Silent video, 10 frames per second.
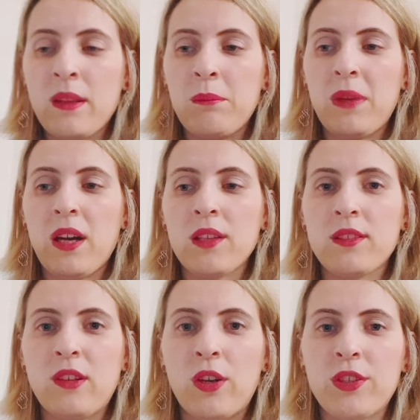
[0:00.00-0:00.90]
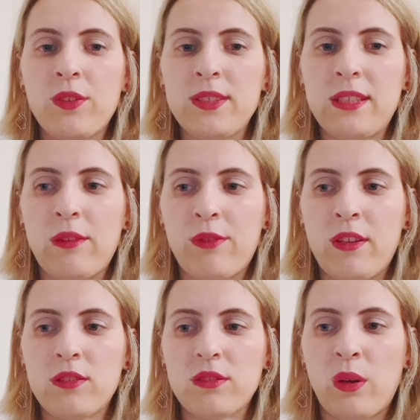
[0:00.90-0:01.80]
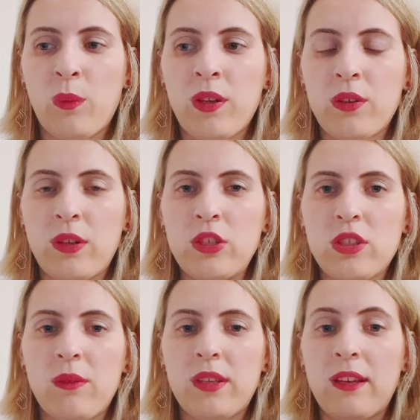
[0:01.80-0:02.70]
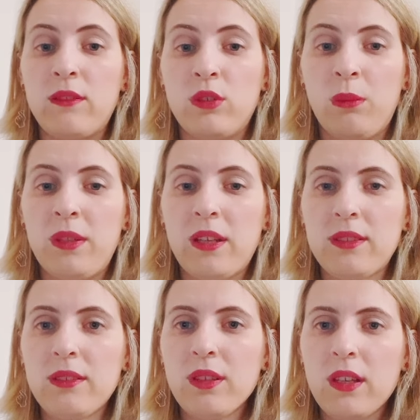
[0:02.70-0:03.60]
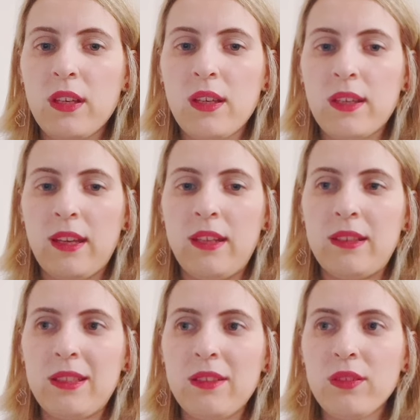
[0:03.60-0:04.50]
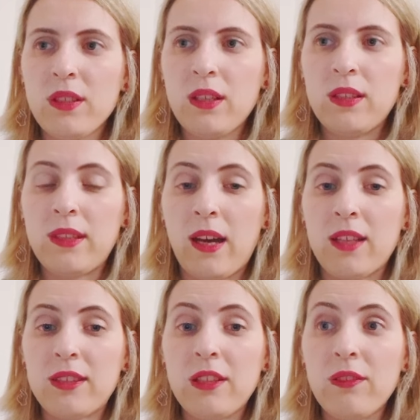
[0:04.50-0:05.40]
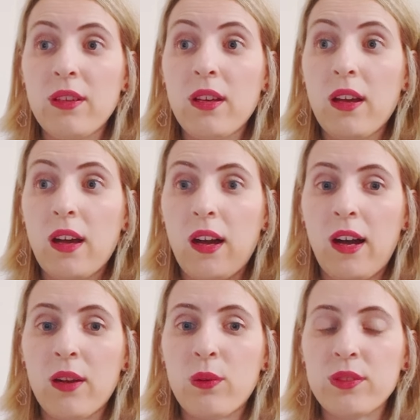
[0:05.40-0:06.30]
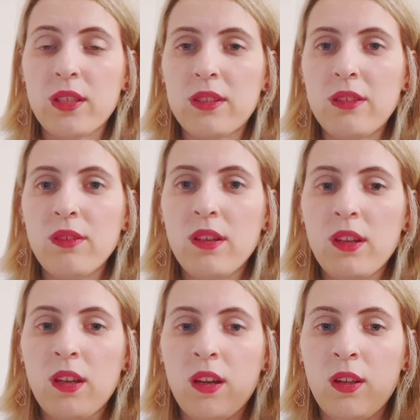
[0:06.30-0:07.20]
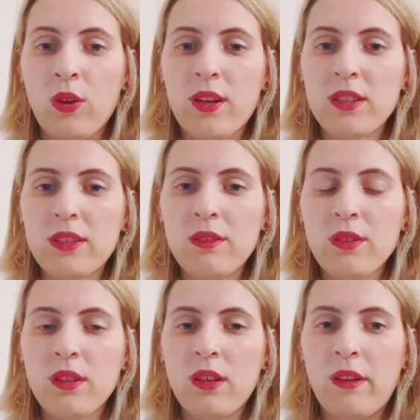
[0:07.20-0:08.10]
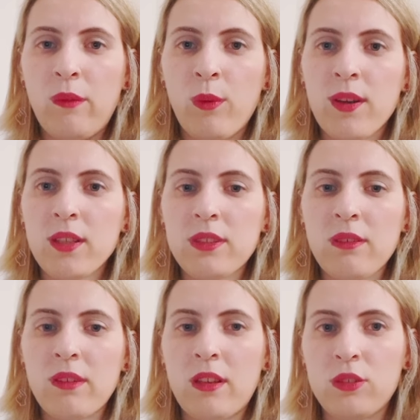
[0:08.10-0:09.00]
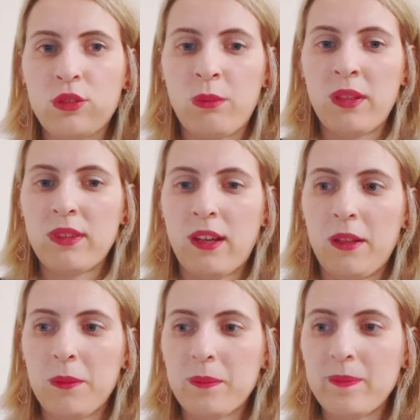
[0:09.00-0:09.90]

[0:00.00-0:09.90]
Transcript: but the order is different. So in Croatia we have nominative, genitive, dative, accusative, locative, vocative, instrumental.